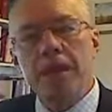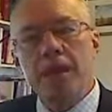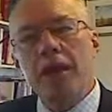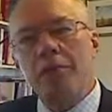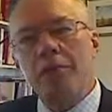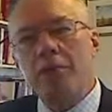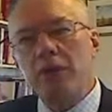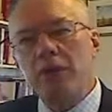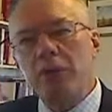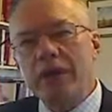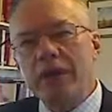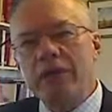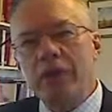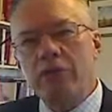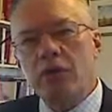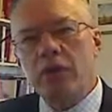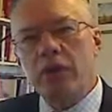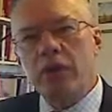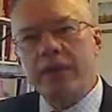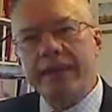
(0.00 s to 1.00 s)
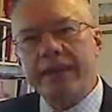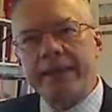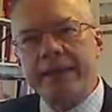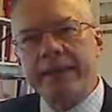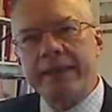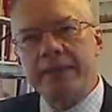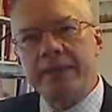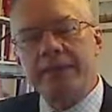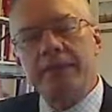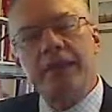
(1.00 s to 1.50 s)
but read them
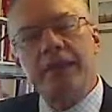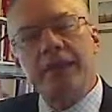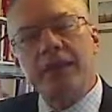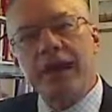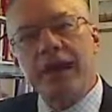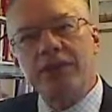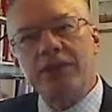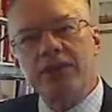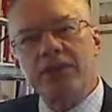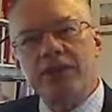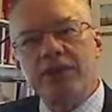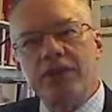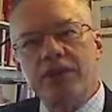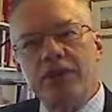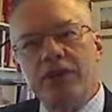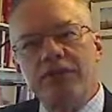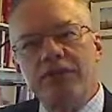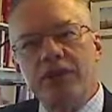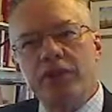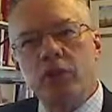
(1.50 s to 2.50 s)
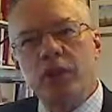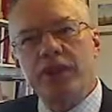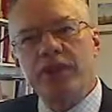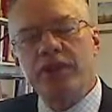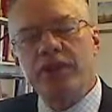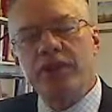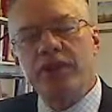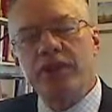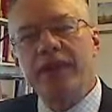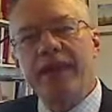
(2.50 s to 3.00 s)
critically. Ask yourself the
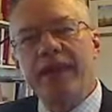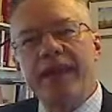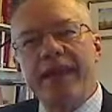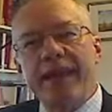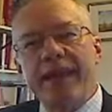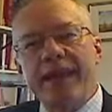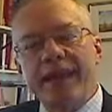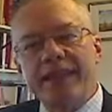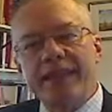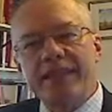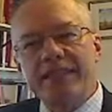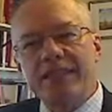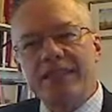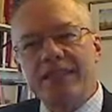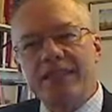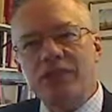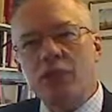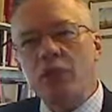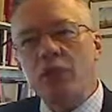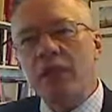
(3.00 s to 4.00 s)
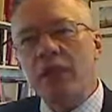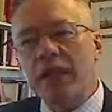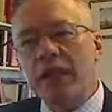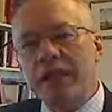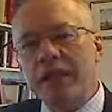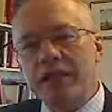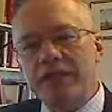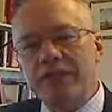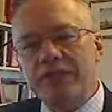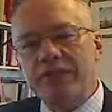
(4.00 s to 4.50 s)
question, has this really
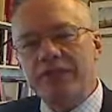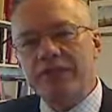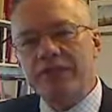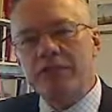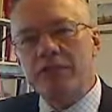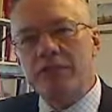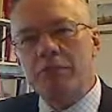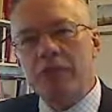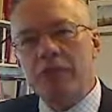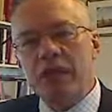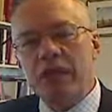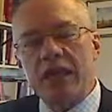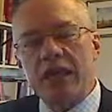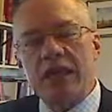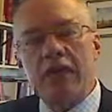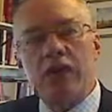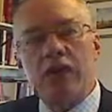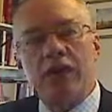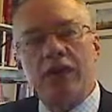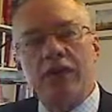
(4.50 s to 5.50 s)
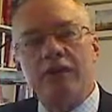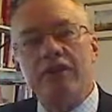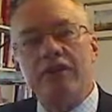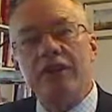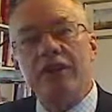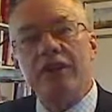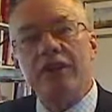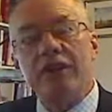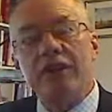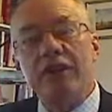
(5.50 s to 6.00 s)
convinced me of
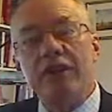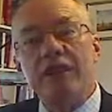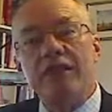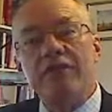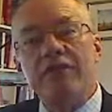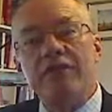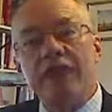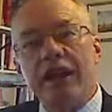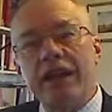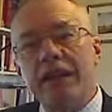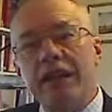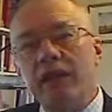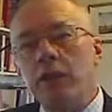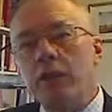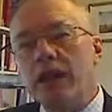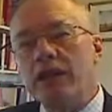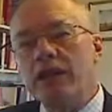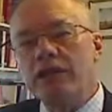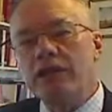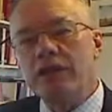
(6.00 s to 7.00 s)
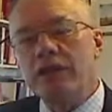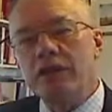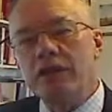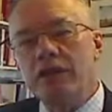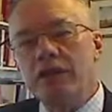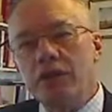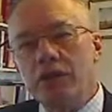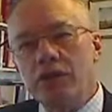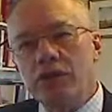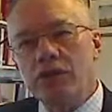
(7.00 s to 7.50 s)
the valuation
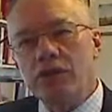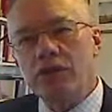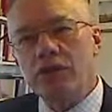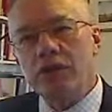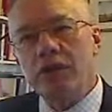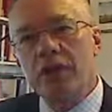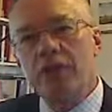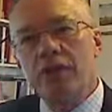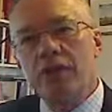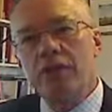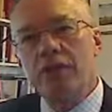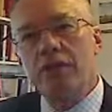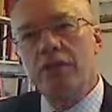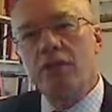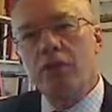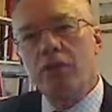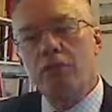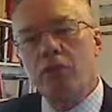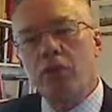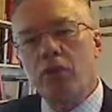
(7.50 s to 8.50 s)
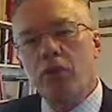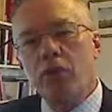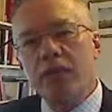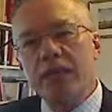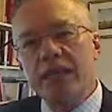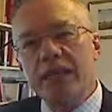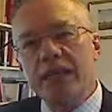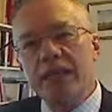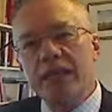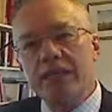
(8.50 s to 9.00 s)
conclusion that the report
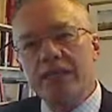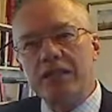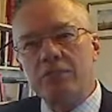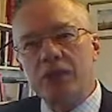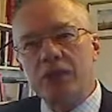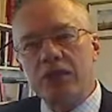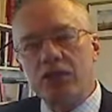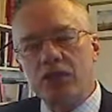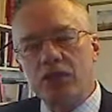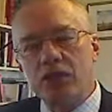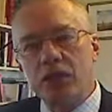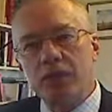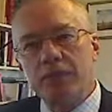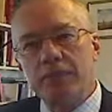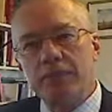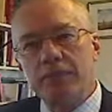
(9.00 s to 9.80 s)
leads me to?